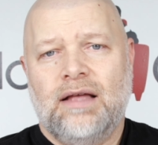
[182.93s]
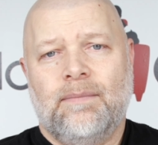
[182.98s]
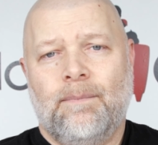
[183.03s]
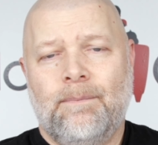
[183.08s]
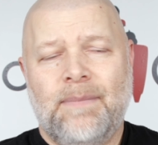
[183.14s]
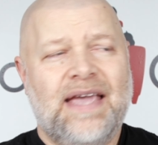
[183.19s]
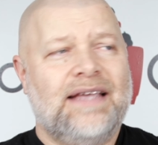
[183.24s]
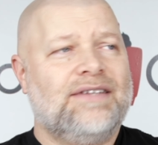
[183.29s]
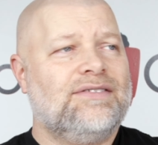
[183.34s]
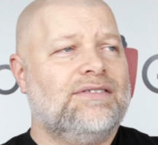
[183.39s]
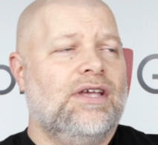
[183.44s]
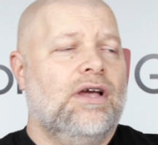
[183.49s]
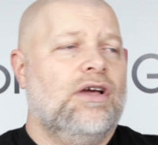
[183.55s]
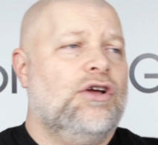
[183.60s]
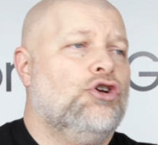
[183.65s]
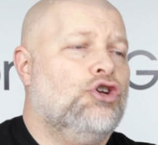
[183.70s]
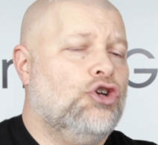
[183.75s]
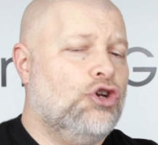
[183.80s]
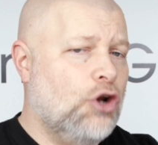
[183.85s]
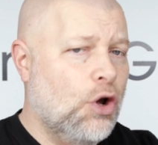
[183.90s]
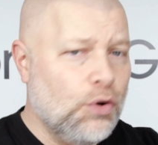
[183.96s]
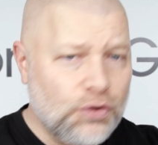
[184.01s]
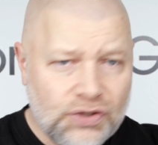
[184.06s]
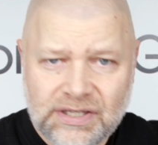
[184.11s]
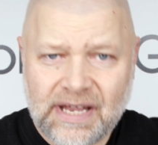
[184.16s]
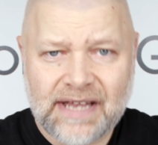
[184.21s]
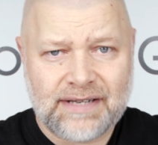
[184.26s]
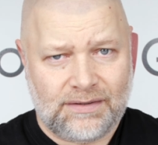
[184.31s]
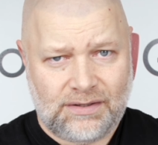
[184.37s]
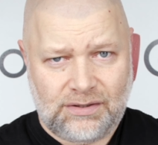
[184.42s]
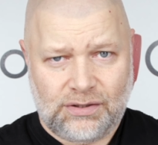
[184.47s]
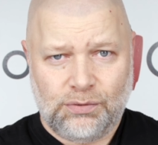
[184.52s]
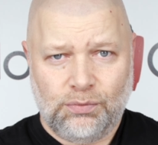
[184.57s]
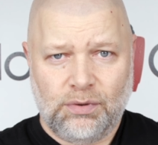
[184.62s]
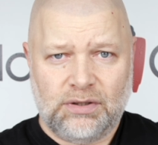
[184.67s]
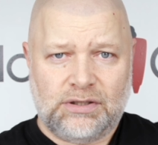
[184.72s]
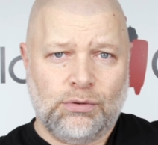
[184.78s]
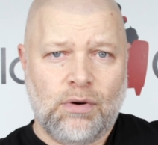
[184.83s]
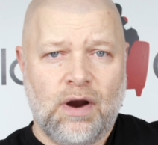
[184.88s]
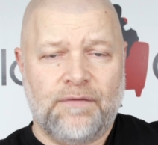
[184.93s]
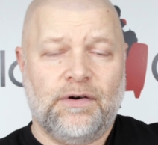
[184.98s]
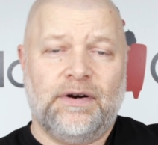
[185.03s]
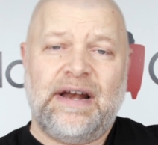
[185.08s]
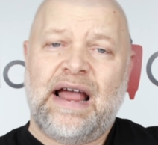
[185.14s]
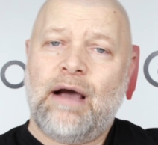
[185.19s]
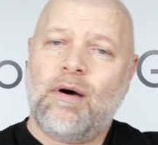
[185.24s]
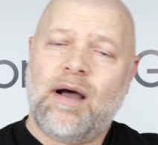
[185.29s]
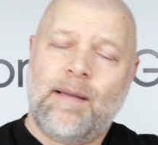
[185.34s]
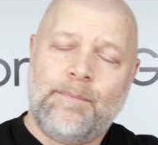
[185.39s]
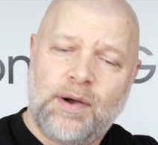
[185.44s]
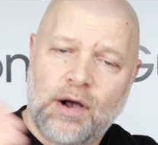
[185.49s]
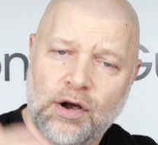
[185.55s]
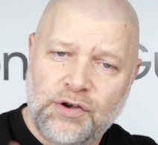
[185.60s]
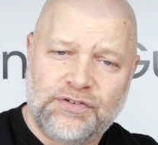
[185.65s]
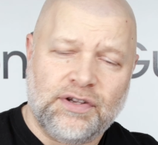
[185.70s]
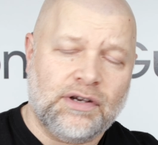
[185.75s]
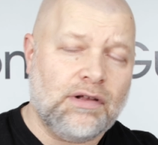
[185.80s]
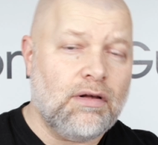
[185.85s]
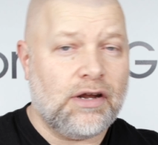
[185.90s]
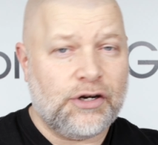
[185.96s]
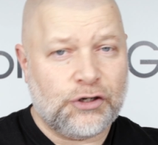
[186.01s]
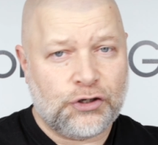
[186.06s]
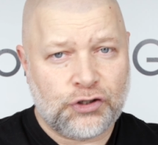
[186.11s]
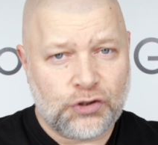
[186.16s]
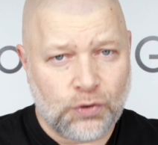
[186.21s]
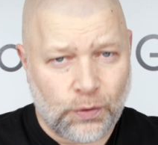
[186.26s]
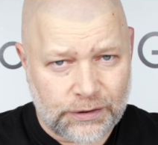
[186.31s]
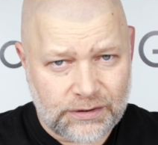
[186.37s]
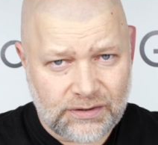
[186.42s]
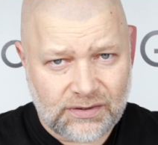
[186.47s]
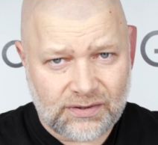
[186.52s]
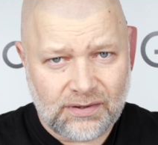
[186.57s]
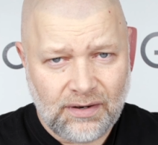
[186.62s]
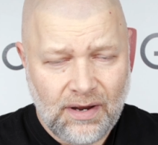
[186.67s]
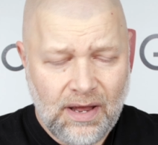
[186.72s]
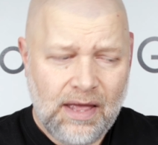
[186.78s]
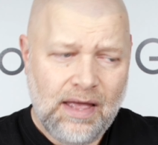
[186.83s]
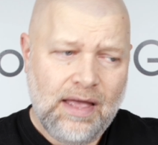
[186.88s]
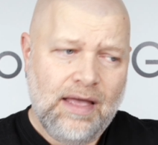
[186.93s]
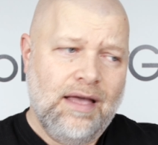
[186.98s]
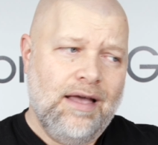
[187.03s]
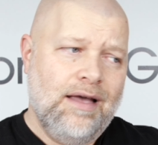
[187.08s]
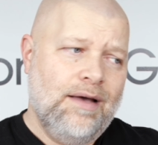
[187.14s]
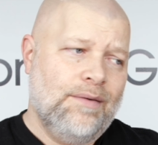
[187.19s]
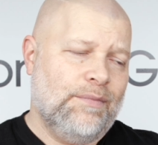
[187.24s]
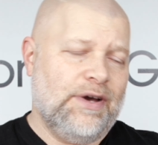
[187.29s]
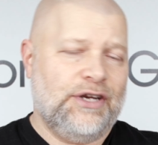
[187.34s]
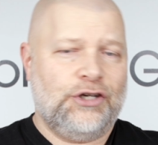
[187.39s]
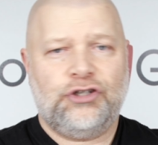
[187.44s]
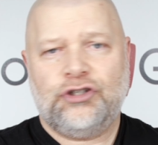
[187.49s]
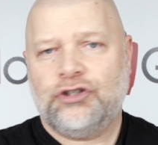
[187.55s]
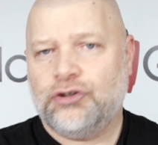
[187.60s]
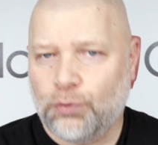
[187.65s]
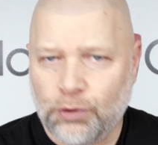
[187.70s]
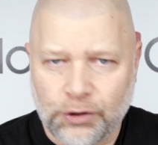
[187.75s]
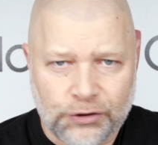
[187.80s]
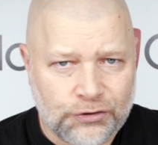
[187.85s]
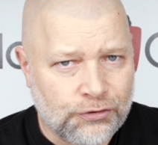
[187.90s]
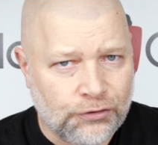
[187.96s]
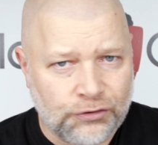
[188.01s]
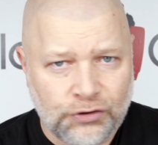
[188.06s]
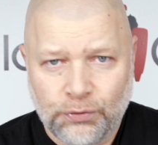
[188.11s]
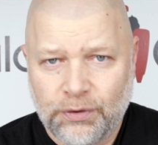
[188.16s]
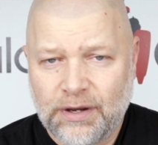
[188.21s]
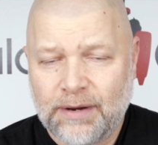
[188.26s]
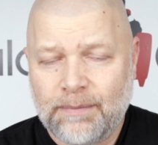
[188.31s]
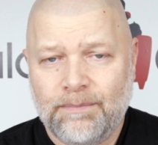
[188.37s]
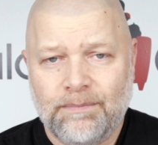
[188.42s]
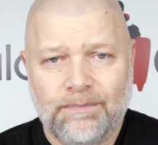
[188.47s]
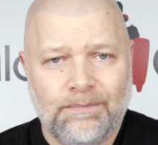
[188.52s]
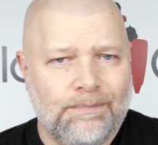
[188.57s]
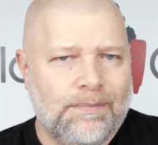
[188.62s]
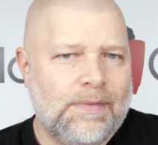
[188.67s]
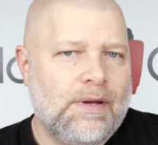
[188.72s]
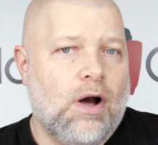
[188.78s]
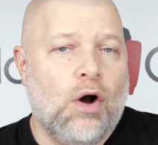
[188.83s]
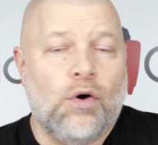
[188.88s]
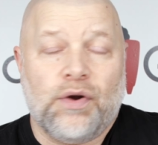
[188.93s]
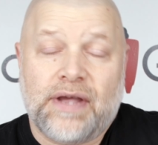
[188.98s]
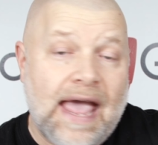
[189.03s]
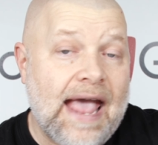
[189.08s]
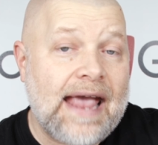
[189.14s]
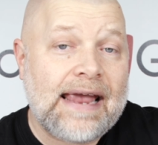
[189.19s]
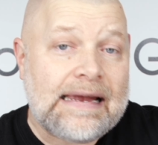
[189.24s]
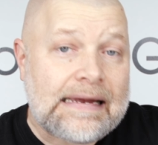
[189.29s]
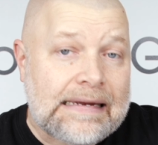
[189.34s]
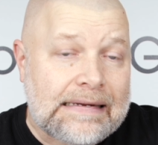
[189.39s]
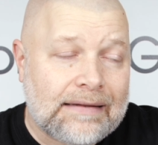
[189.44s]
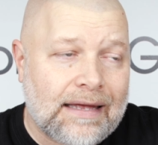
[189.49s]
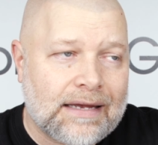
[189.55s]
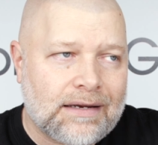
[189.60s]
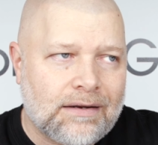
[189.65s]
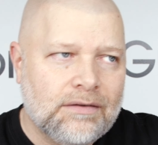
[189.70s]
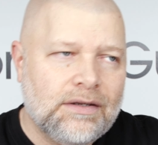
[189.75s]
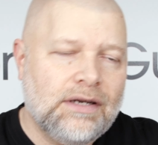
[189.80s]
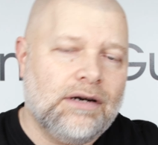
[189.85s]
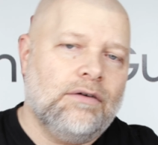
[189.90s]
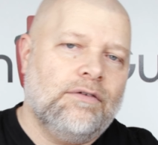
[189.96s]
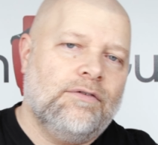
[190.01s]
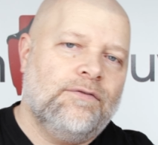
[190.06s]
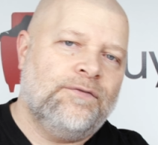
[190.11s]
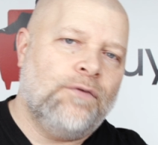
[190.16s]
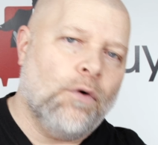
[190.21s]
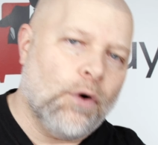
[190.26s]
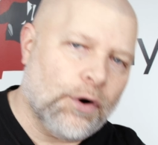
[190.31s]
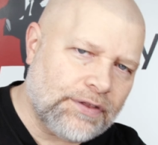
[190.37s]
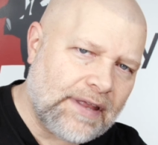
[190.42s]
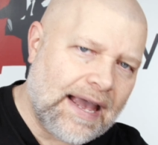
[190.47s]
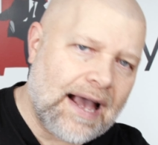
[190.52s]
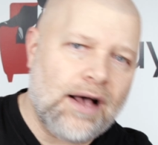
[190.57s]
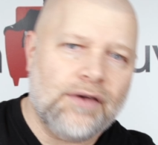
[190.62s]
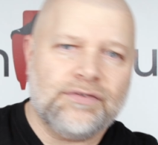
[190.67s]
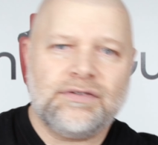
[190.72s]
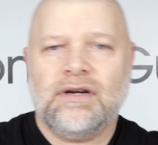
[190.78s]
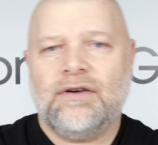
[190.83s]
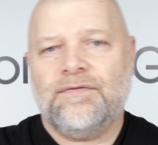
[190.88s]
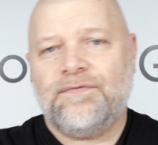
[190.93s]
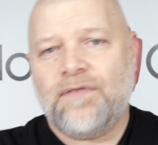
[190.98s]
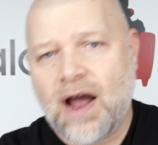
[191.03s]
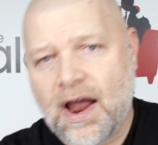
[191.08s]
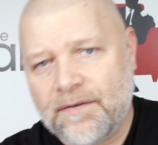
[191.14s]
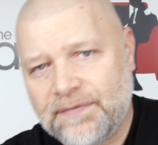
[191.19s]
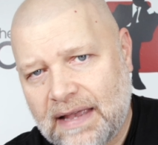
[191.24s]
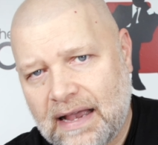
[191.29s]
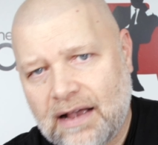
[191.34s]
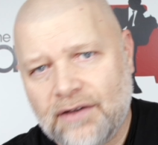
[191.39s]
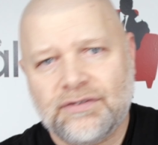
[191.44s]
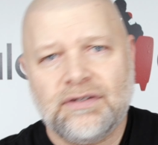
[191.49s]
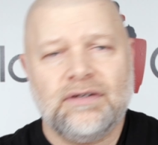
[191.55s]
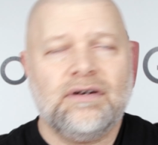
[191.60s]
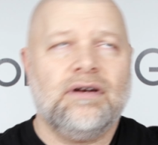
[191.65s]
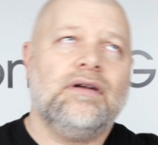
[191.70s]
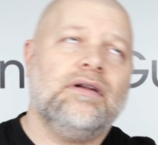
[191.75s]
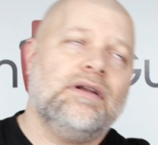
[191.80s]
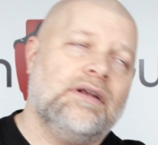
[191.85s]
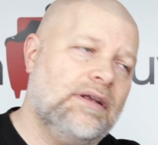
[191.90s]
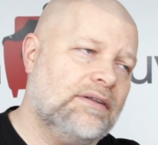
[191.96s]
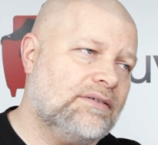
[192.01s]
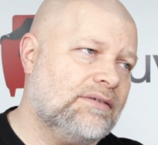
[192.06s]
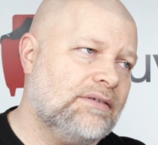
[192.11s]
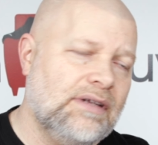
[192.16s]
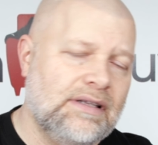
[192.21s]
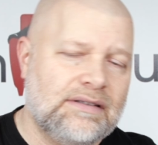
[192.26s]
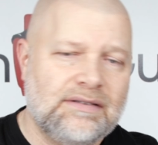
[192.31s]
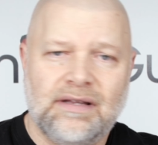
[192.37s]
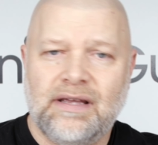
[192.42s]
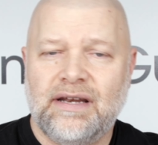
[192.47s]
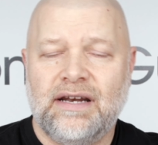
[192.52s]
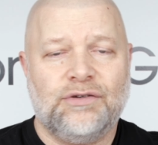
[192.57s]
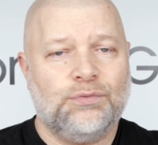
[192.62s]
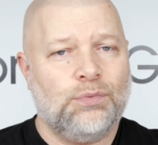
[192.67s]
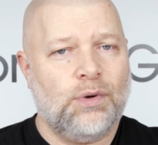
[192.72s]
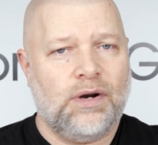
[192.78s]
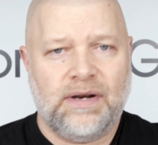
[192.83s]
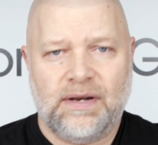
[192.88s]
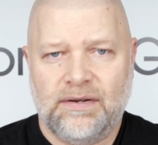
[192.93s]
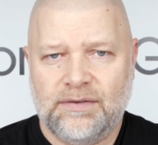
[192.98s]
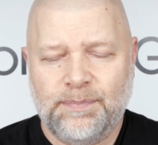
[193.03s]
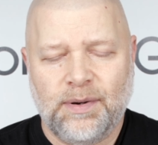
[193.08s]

Makes no sense whatsoever. Now, I'm posting a lot of shorts. My shorts are doing okay, like, you know, 4,000, 5,000. It is what it is.